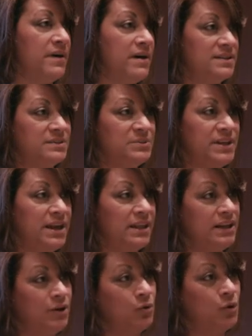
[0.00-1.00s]
the
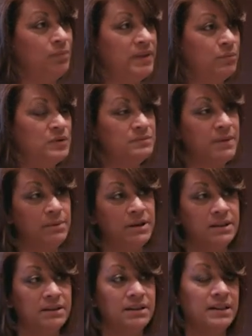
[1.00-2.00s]
hospitality group that was maybe
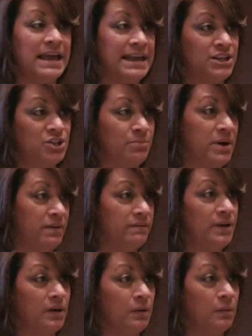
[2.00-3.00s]
a little edge above
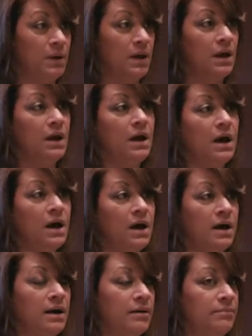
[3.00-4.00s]
you.
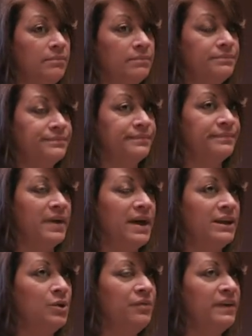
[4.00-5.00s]
I
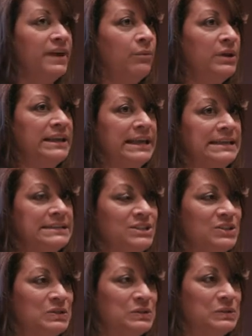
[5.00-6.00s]
don't think I would get
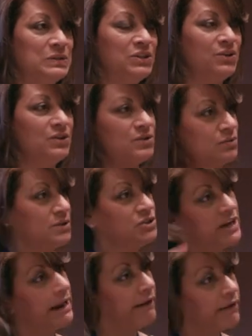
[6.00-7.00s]
into, you twirled
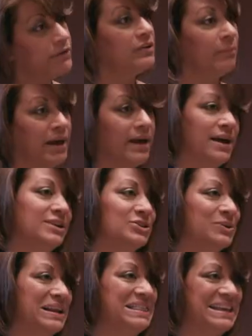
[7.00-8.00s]
your hair too much
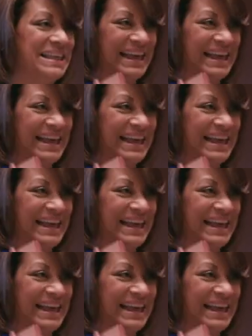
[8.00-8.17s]
or anything